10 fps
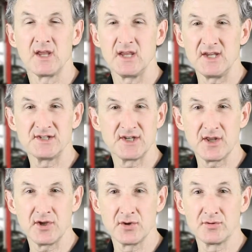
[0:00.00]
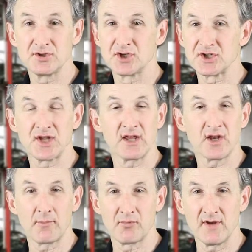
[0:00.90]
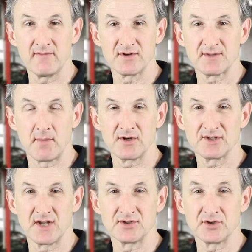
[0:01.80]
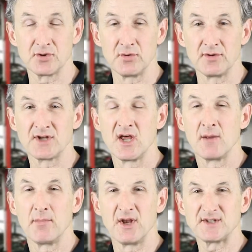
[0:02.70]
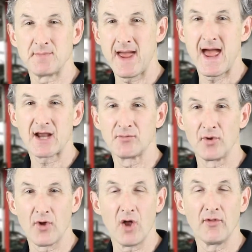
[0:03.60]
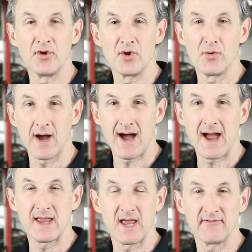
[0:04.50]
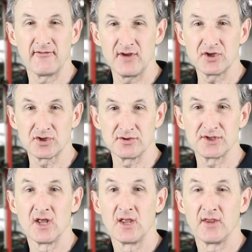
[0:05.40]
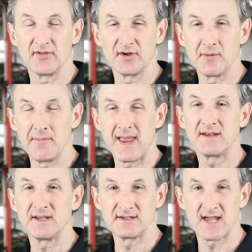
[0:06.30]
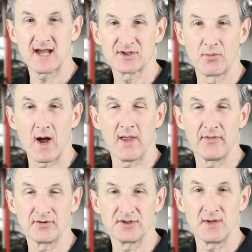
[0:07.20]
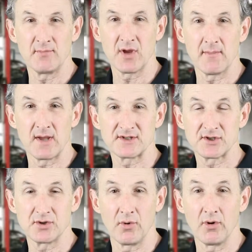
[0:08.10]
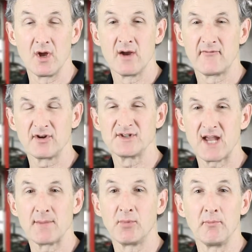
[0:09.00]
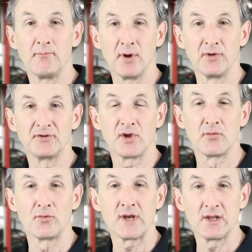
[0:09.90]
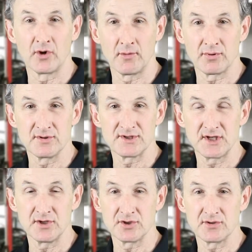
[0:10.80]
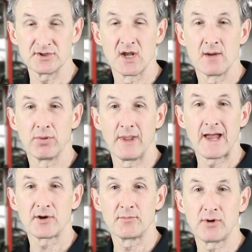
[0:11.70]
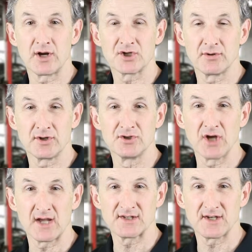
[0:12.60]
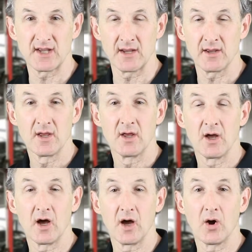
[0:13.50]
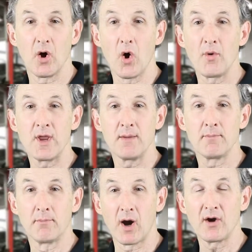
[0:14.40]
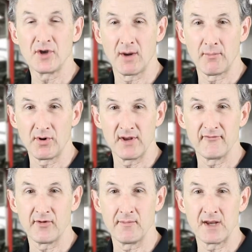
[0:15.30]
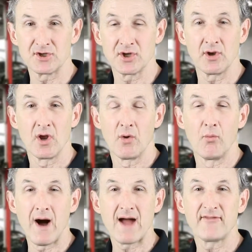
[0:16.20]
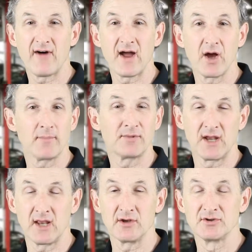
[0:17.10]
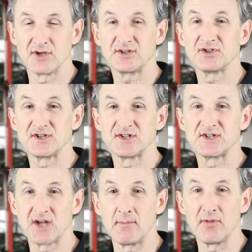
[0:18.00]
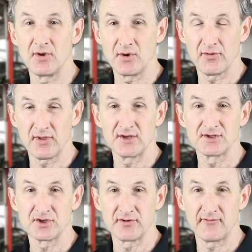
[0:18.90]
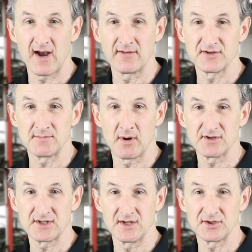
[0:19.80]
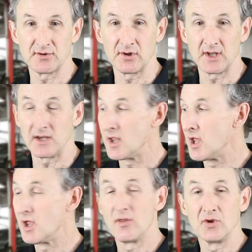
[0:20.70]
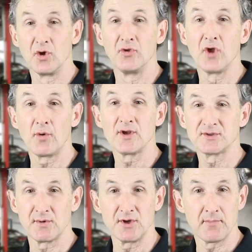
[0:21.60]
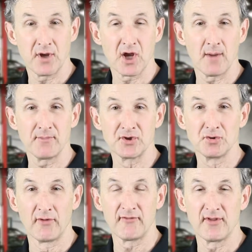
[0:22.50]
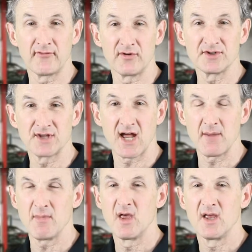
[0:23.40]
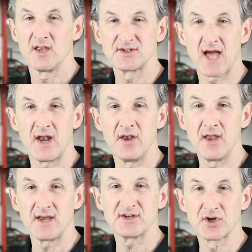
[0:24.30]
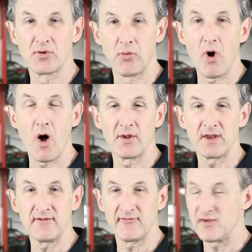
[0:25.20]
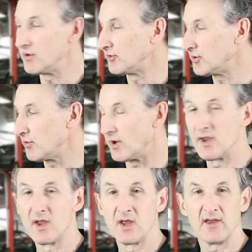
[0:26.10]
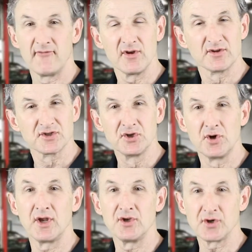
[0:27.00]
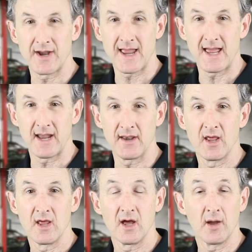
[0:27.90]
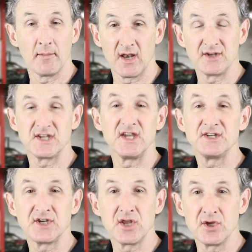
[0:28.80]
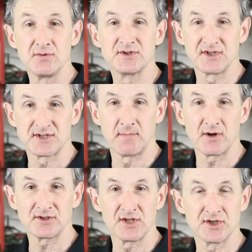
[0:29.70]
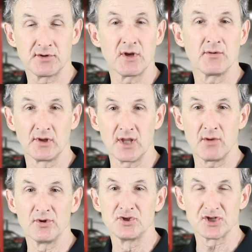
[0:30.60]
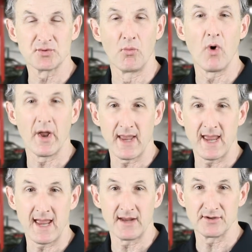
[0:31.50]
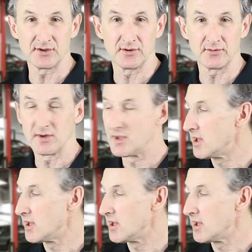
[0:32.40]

easy to use, just like our previous Smart Sensor tools, but it's packed with all the new high-end features that the demanding techs want in their TPMS tool. For example, built-in relearn procedures, placard pressure adjusting, OE part number information, Wi-Fi updating. That's just some of the new things that you'll find in the Smart Sensor Elite. You'll notice when you pick up the tool for the first time, it's got a nice quality feel to it. It feels good in your hand. And it's easy to use the Smart Sensor Elite with just one hand too.